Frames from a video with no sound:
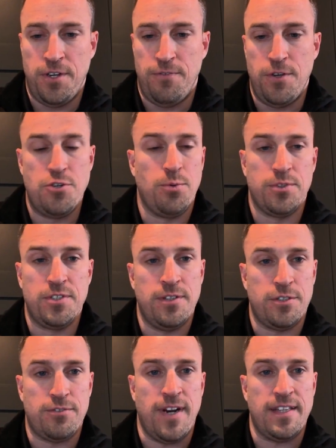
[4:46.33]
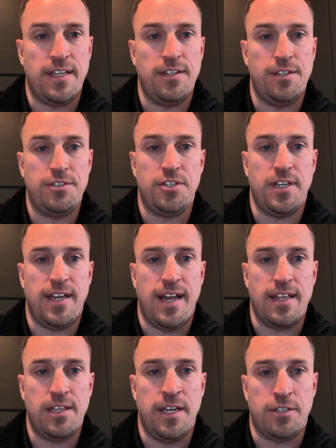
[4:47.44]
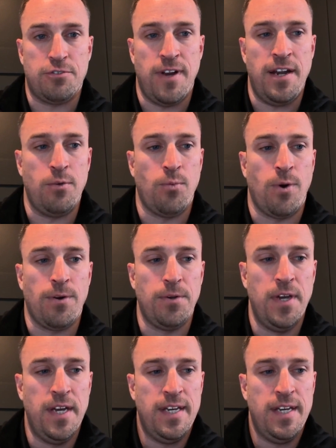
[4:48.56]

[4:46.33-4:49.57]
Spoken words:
individuals in the strength and conditioning and athletic training world.